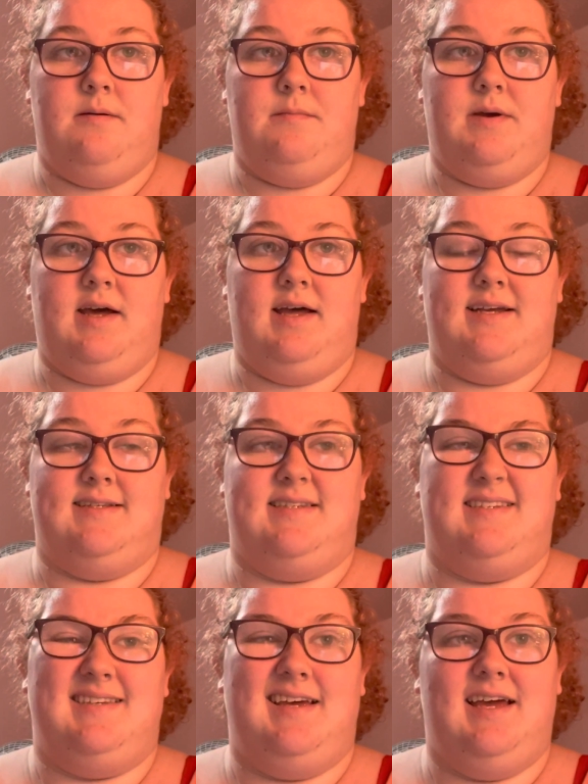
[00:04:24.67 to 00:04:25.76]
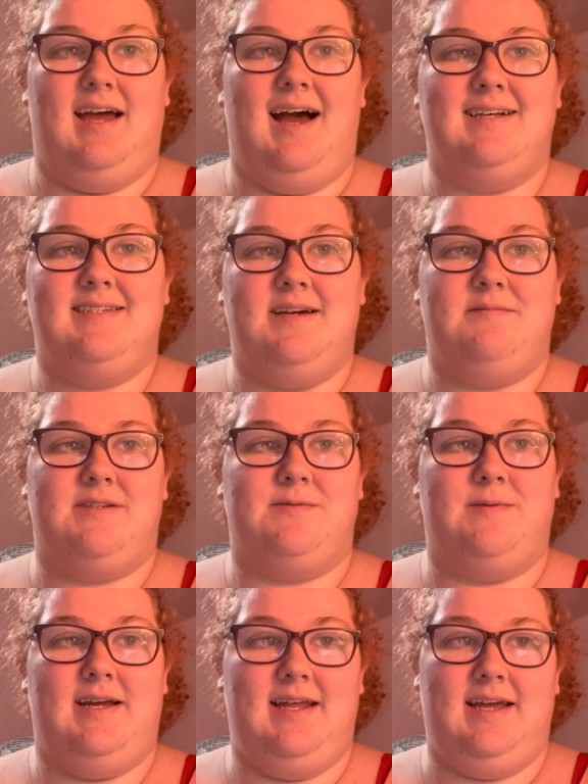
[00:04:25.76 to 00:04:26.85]
because as I was
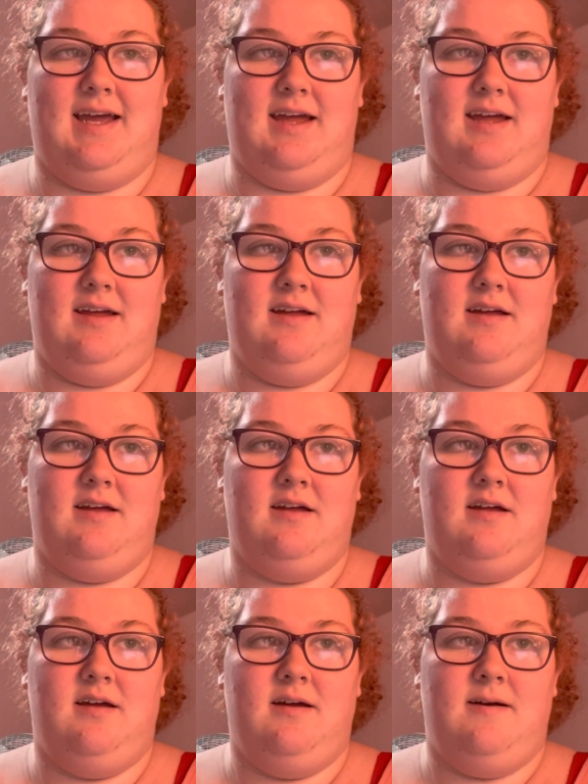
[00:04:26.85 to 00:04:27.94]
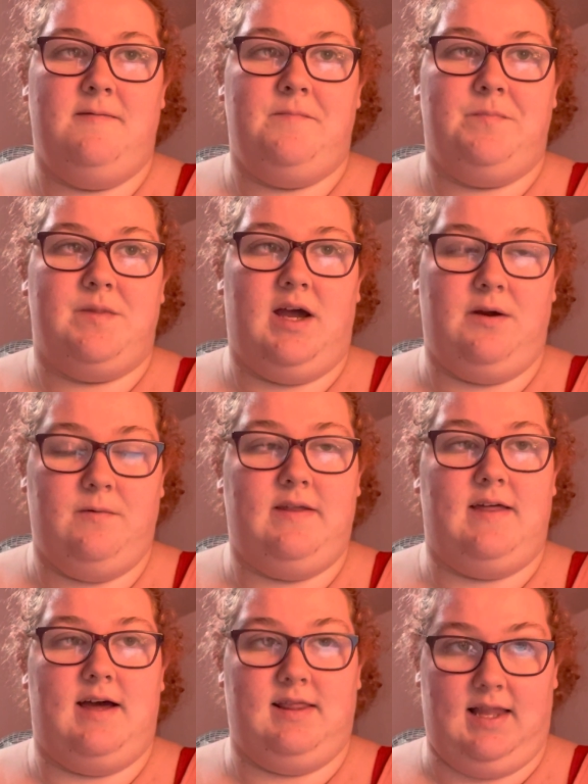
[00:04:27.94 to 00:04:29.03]
reading it, I read
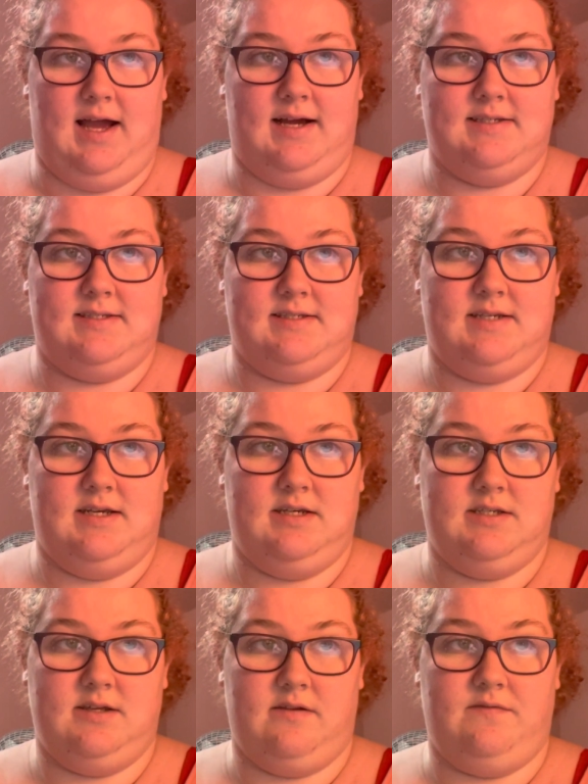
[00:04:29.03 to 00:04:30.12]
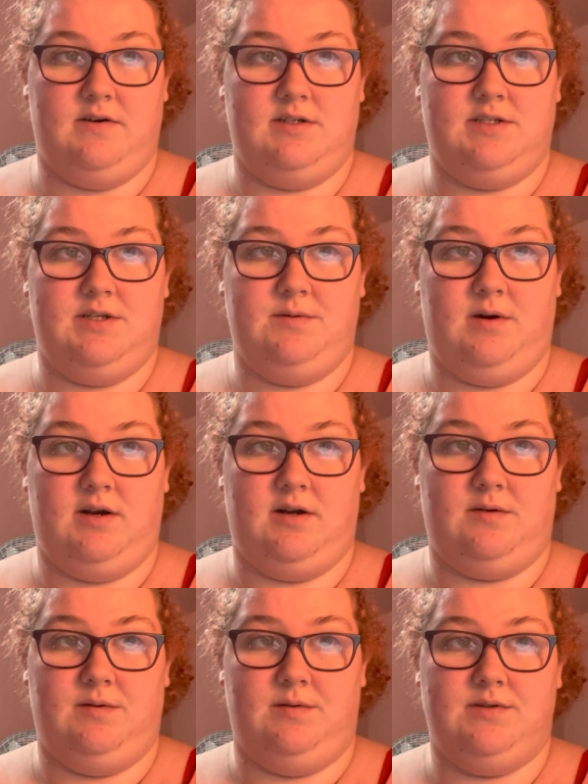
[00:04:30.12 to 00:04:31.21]
that last. So the first 2
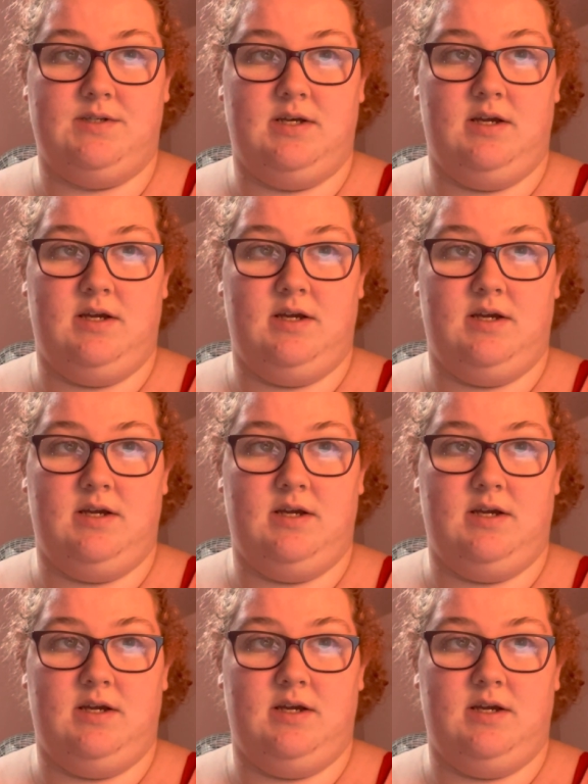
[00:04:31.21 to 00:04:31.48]
articles